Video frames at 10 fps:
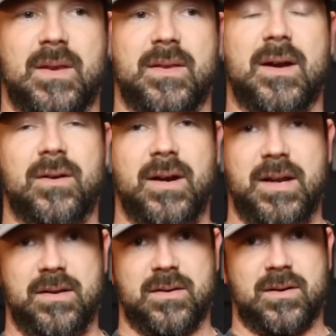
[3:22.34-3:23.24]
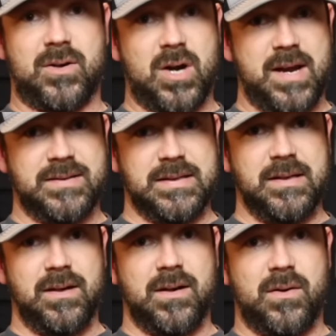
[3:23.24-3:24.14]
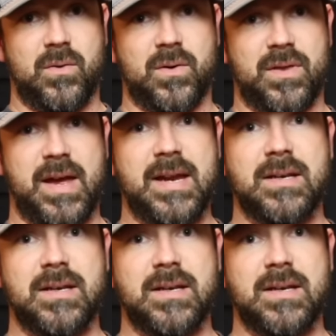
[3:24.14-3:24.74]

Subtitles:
They're either crazy or they